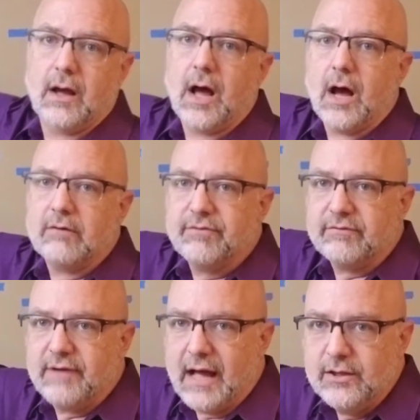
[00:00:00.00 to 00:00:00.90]
of the
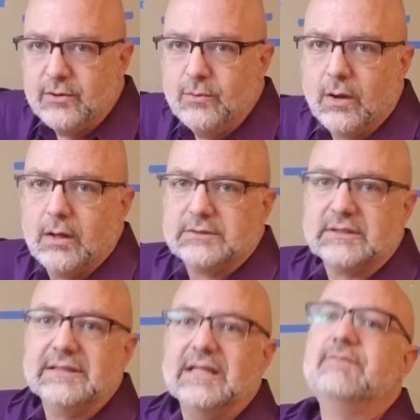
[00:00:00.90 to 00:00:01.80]
value
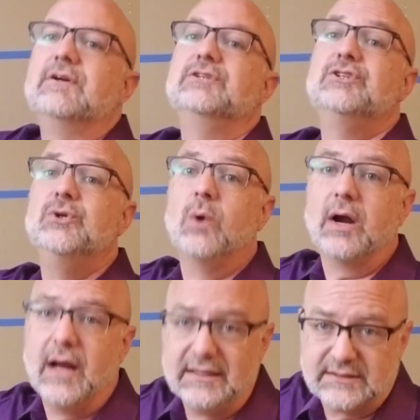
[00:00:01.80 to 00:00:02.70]
delivered to our
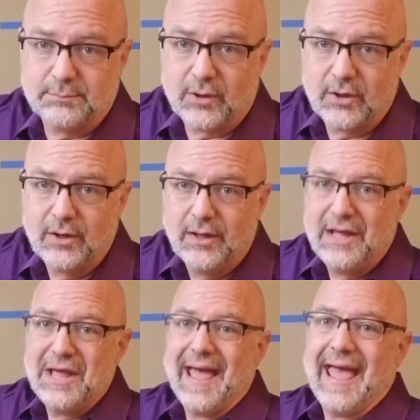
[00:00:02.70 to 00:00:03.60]
customer
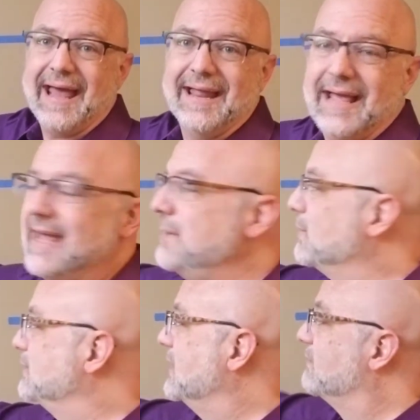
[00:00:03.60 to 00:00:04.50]
and
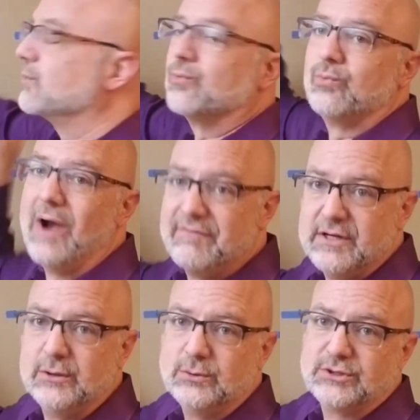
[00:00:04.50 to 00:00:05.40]
80% of the
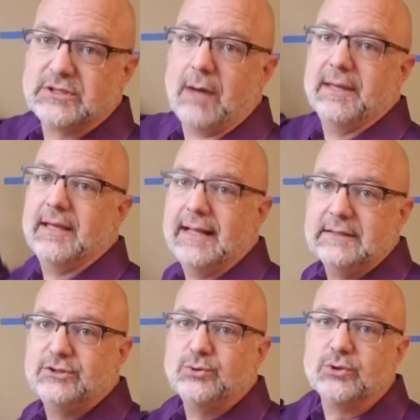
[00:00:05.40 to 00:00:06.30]
revenues coming
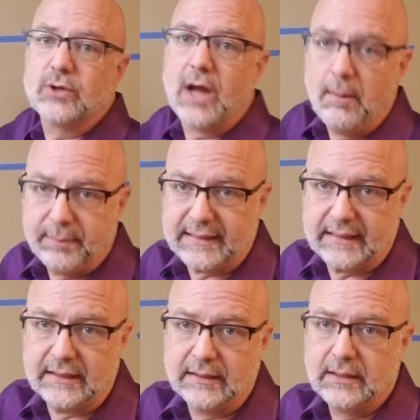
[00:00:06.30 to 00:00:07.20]
into your
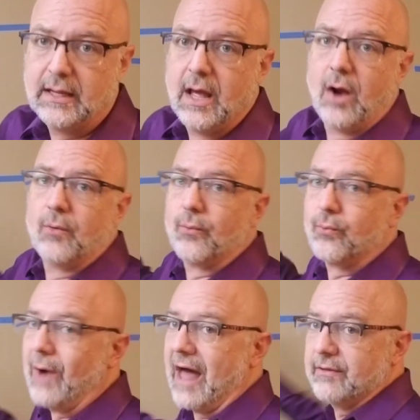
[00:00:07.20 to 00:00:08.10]
company,
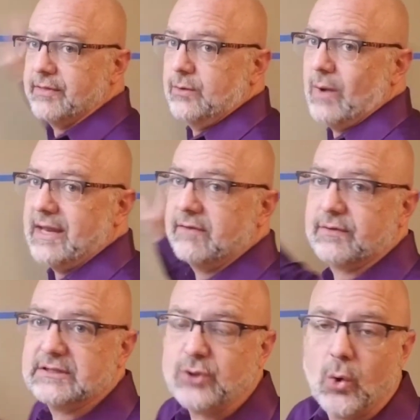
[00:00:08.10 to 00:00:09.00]
rather than waiting for
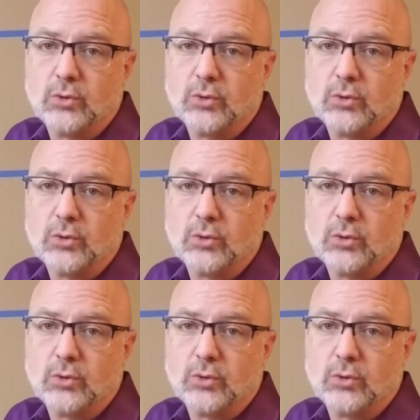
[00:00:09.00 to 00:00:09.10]
this whole